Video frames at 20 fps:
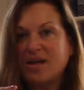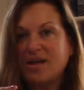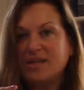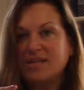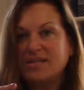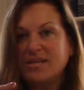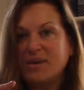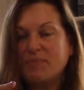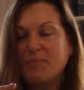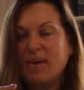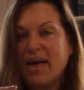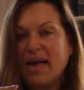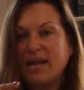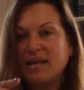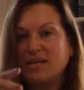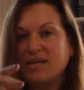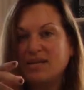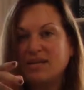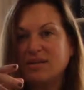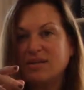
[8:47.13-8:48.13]
St.
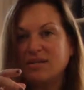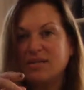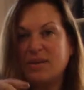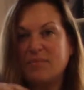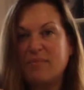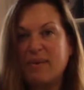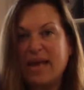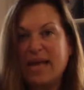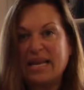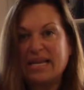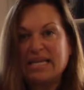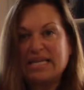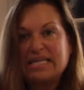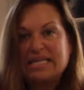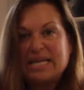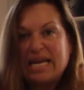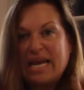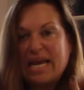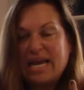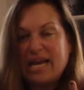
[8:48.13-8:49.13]
Patty's
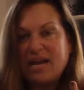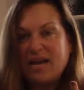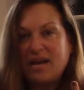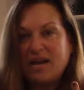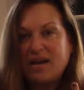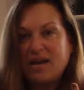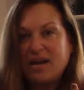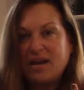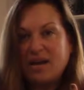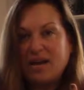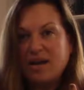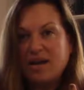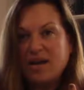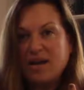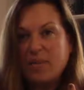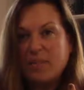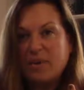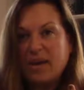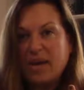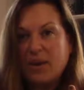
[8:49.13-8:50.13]
Day
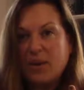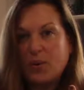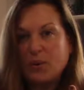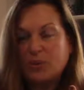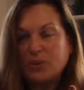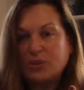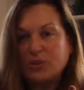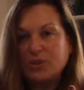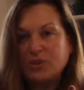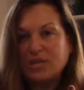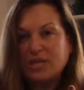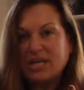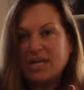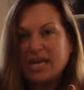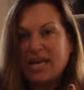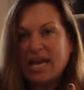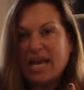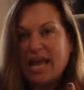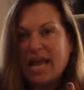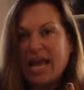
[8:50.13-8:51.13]
cupcake holders.
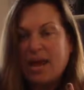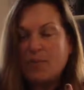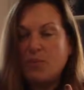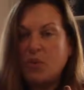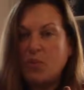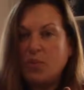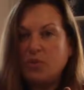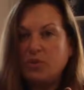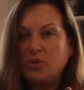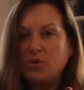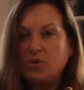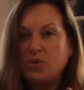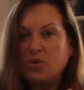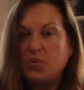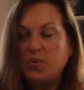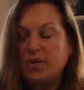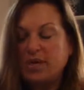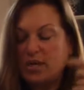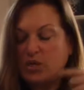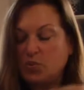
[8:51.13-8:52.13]
And what we'll
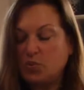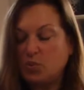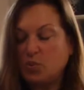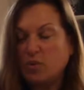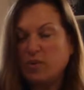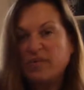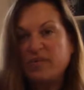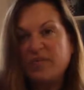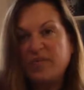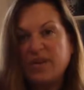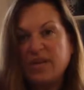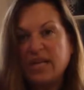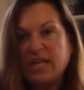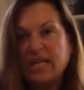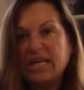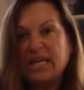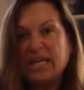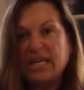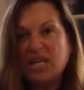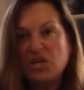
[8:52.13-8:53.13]
do is we will fill
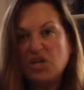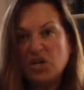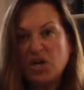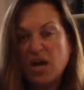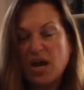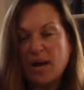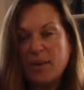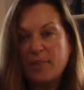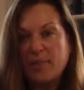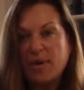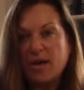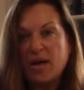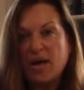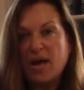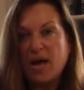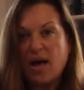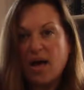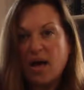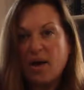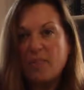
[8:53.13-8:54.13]
each cup
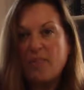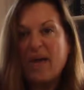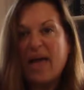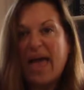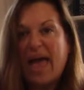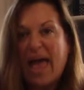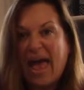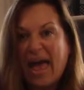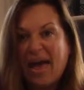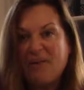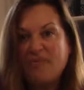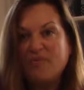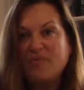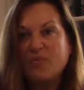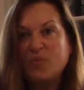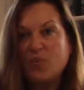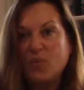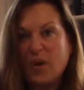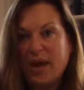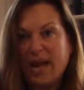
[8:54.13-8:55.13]
up
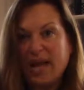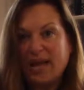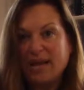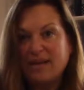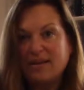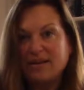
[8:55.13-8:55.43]
halfway.